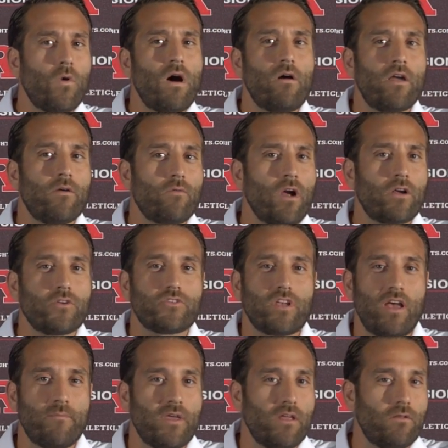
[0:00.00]
Well, at Rutgers,
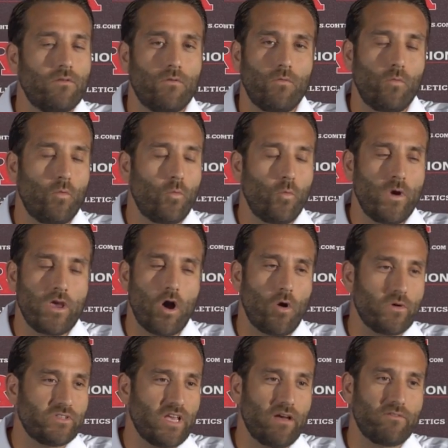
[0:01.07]
I mean, we
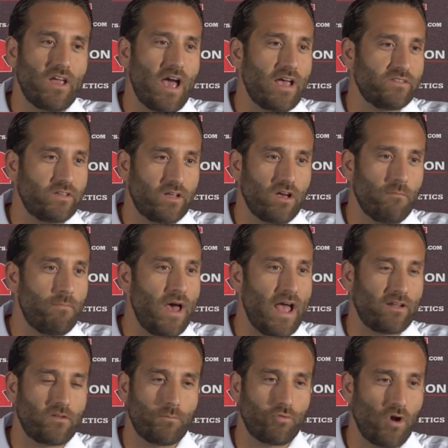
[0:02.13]
always have guys that come
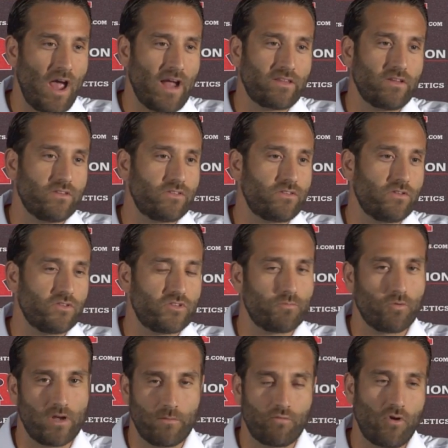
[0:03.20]
back to practice, to
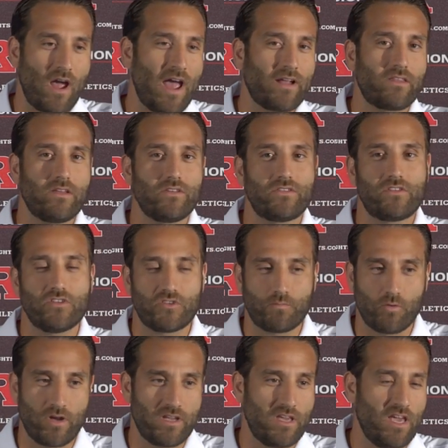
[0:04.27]
spring practice, to
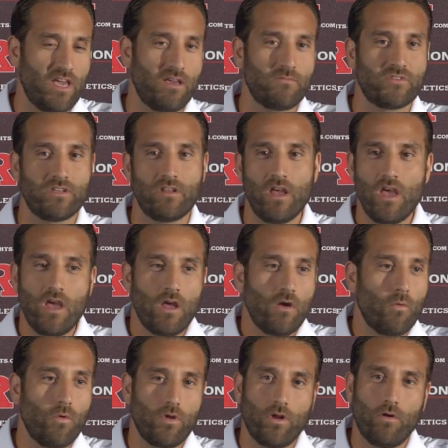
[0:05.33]
spring games, and,
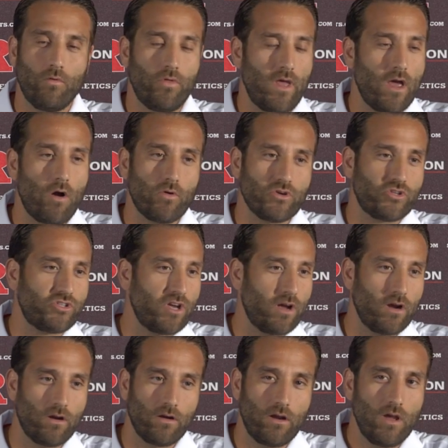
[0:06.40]
you know, they always
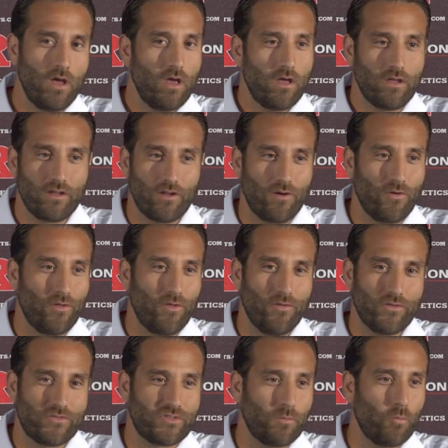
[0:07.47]
share, you know,
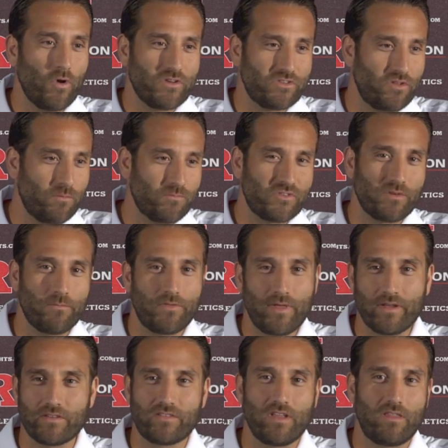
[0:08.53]
some wisdom, some
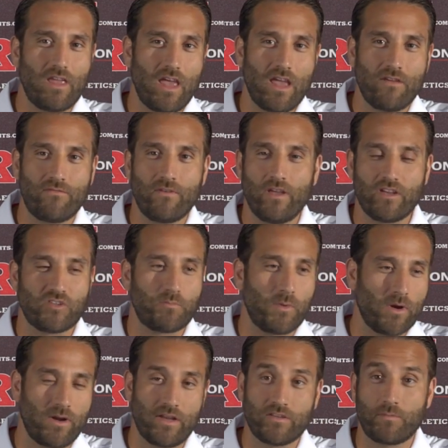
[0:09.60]
things that they've
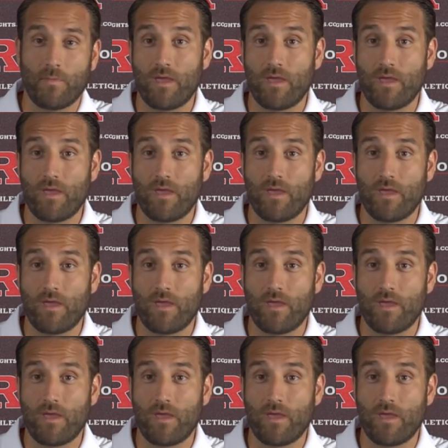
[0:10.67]
experienced.